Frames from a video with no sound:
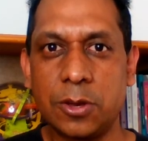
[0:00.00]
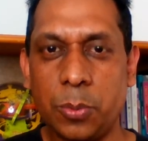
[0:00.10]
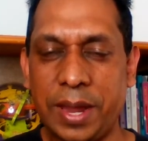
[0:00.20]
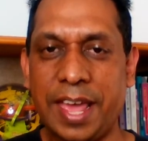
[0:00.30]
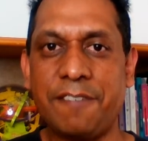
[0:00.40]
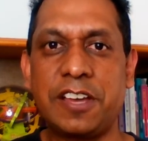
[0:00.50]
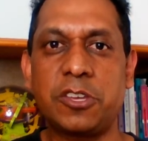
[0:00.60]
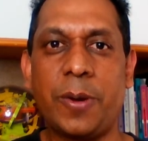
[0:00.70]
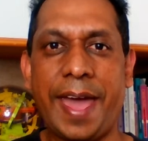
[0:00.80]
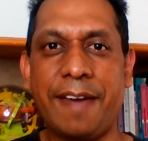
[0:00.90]
whenever
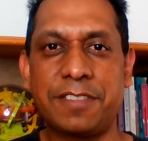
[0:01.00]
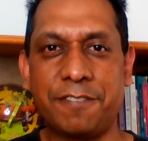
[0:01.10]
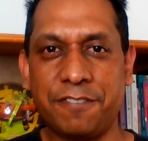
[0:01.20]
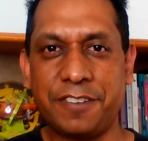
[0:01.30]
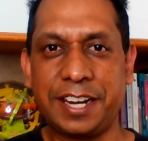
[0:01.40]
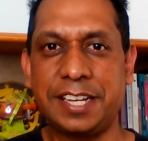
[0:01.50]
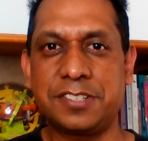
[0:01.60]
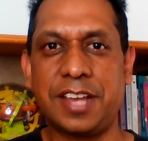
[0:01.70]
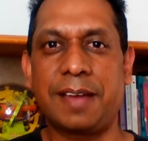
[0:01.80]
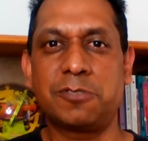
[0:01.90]
you have the free
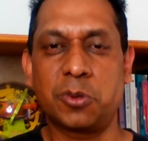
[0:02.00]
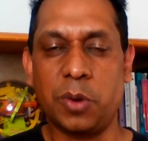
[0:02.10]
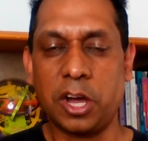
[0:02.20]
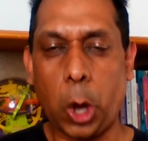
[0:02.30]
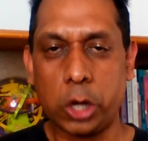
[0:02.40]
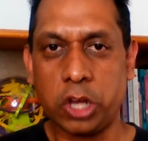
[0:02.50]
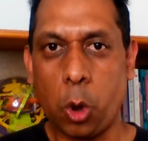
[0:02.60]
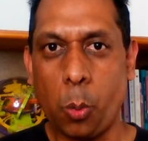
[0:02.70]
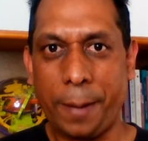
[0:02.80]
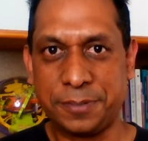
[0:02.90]
time to work on
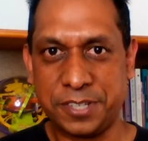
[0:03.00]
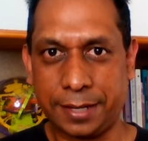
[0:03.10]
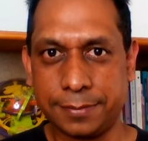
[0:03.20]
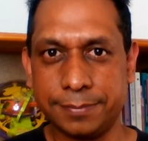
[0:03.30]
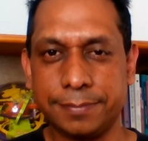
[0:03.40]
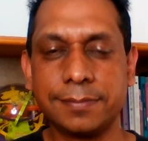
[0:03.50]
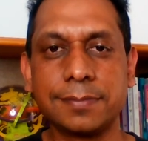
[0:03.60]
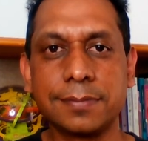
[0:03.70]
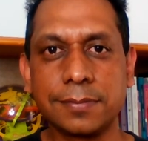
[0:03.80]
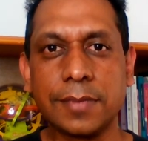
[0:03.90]
your website.
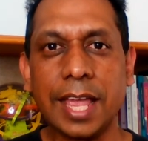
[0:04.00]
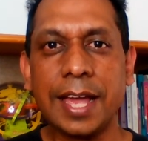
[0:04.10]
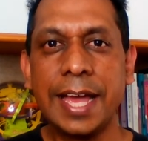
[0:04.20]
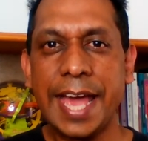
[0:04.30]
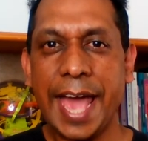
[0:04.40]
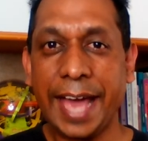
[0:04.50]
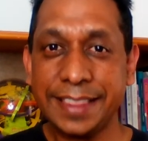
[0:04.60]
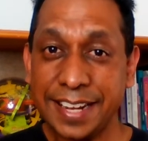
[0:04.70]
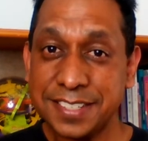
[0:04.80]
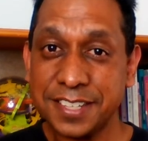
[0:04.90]
And
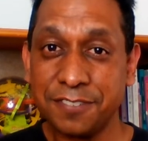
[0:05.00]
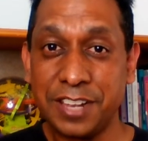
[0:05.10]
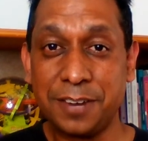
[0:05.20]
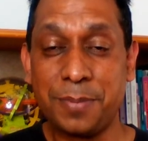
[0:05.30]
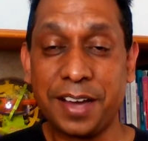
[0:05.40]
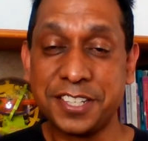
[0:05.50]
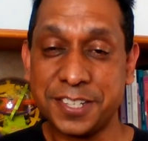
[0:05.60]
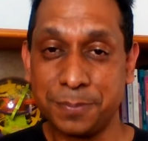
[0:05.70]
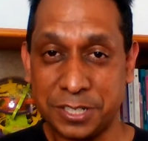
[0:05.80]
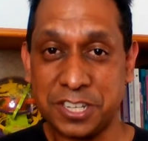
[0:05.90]
that's the affiliate
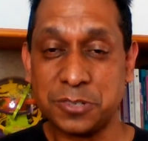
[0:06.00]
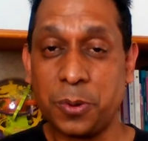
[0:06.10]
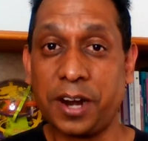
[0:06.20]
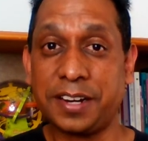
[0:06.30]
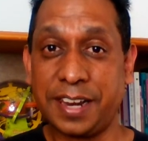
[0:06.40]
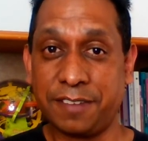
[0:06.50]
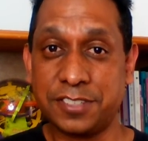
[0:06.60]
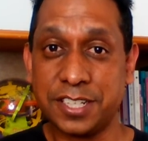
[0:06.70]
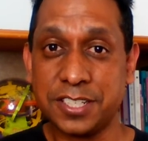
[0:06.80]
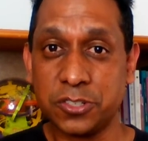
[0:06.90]
marketing business model that I've
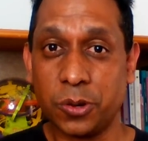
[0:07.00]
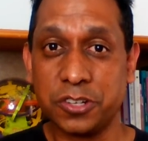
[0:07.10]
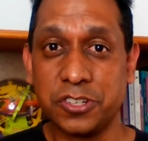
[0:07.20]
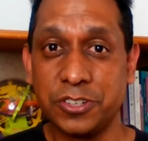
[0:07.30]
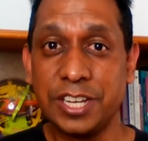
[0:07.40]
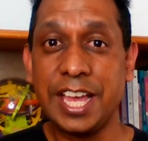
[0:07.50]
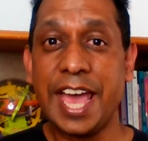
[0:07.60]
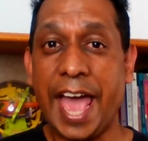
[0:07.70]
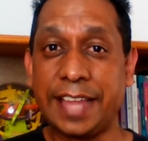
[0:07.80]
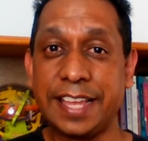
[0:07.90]
just taught you.
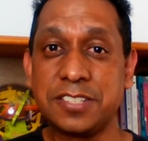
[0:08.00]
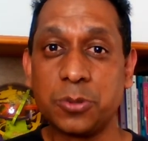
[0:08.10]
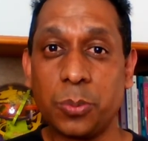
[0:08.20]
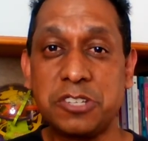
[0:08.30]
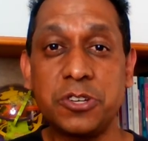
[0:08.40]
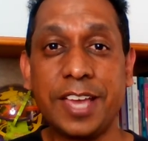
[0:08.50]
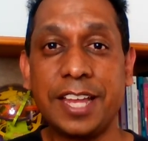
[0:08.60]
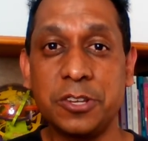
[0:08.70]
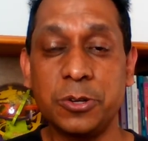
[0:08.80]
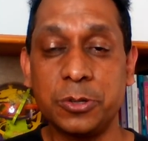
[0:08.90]
And that's what you can
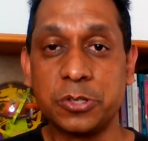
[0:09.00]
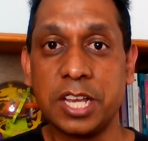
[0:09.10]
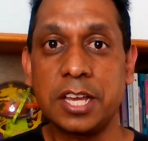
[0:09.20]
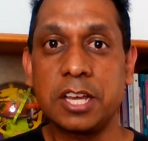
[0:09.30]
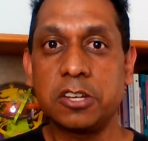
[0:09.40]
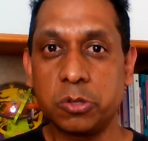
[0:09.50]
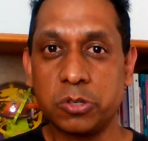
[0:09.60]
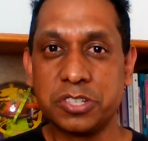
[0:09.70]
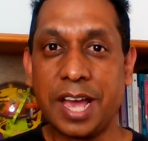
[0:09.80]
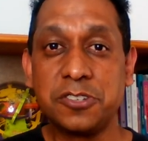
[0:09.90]
use to
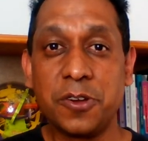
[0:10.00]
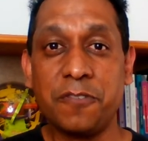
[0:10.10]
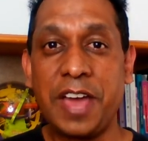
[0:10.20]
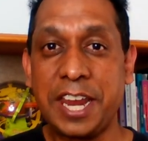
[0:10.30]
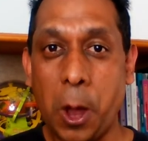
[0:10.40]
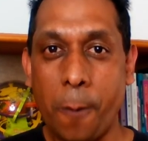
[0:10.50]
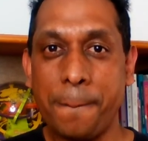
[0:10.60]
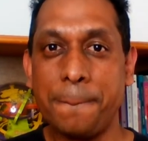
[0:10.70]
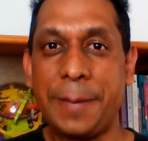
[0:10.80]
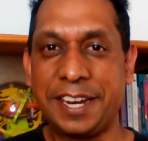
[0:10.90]
start your very
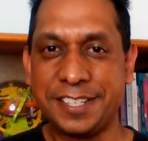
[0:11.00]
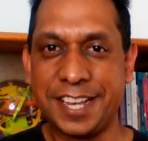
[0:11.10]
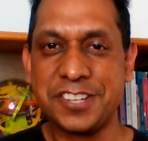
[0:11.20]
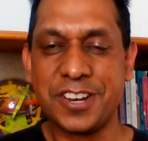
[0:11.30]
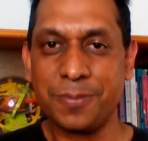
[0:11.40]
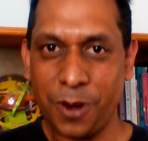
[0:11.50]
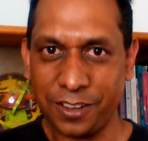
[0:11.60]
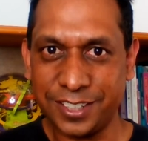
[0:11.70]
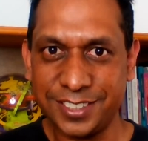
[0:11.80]
own meditation blog.